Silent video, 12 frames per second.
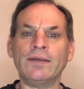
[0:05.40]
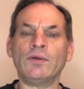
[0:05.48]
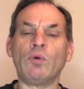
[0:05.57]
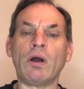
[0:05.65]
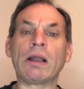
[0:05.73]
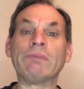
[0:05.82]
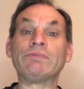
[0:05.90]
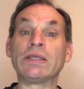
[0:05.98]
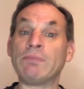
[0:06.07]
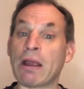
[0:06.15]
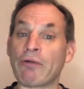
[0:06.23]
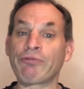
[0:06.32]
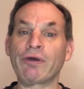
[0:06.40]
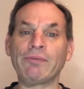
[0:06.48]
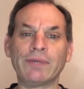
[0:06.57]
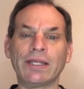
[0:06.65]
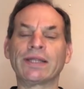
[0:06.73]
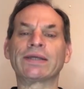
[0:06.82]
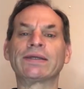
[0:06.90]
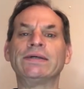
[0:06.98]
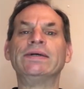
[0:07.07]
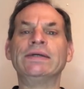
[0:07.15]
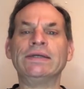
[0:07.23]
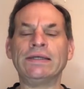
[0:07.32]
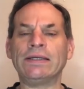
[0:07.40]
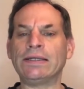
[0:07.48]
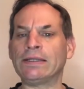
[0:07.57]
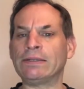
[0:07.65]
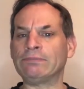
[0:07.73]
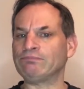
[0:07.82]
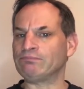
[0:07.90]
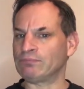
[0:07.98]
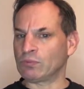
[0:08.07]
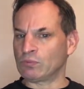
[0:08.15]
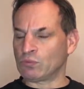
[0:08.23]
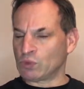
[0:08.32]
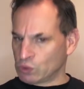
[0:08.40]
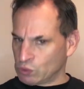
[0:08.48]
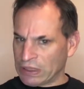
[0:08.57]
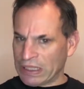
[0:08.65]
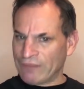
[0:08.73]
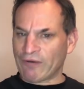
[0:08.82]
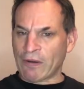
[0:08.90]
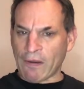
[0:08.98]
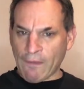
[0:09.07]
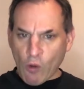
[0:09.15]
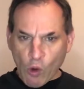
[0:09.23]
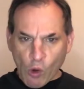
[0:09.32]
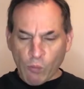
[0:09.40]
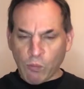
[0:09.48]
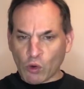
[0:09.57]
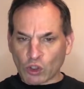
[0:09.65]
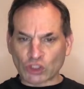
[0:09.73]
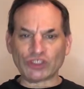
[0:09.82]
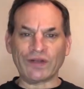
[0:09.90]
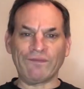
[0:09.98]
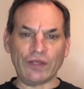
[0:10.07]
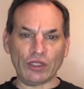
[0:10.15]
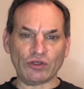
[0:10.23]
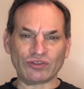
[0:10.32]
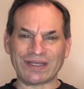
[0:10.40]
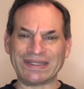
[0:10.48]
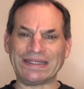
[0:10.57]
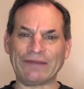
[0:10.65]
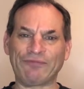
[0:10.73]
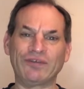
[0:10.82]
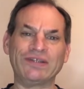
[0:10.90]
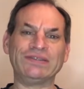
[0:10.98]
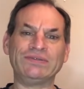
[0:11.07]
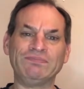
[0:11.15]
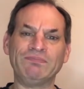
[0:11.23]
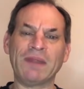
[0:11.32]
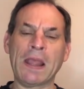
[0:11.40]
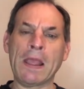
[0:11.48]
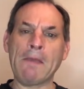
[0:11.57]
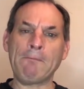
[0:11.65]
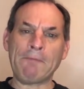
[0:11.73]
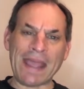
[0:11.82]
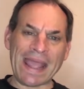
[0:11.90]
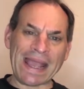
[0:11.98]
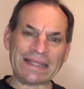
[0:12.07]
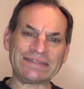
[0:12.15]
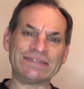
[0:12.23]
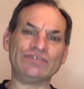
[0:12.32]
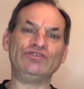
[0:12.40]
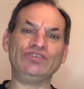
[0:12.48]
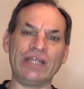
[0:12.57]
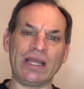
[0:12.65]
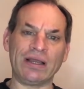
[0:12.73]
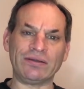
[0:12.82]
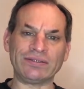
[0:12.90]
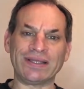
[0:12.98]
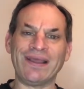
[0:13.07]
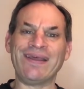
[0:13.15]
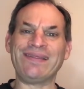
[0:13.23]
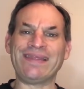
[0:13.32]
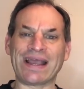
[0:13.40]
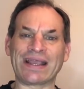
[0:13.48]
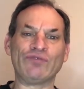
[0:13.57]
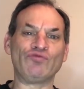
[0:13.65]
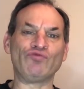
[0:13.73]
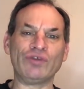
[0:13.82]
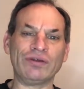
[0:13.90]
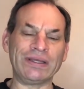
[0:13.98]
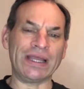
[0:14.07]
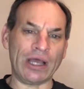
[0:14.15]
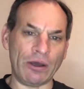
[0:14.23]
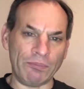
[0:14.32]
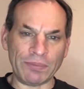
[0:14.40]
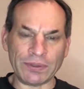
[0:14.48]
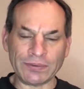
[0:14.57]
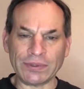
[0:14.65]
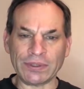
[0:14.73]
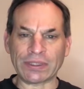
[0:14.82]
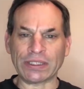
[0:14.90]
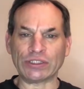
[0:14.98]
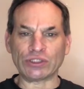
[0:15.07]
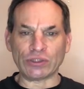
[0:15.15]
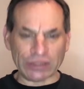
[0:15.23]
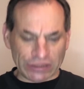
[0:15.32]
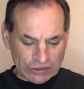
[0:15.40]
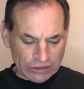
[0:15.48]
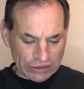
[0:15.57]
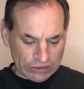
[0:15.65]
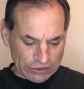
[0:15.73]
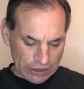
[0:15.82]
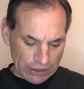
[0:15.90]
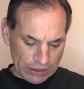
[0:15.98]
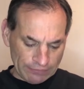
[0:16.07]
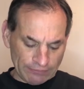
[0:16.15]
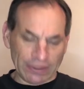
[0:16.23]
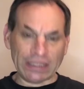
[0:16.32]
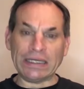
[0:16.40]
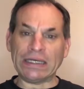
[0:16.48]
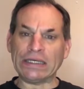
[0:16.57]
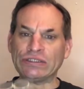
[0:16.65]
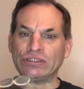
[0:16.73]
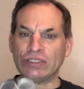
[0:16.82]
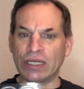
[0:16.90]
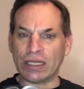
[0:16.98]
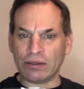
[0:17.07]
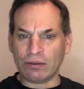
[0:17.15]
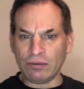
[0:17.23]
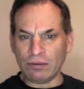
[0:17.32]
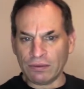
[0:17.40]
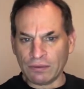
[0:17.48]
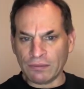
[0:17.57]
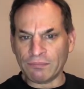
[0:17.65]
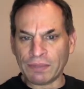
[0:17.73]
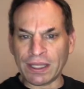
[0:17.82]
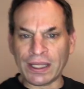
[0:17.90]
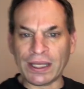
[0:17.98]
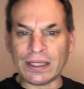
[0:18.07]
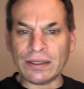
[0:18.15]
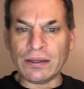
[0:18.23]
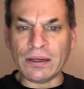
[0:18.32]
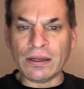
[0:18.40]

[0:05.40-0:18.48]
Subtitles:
Welcome to the Marathon Medic. We have a whole portion of videos on different pads and gels that can really help. Okay, so this is a gel pad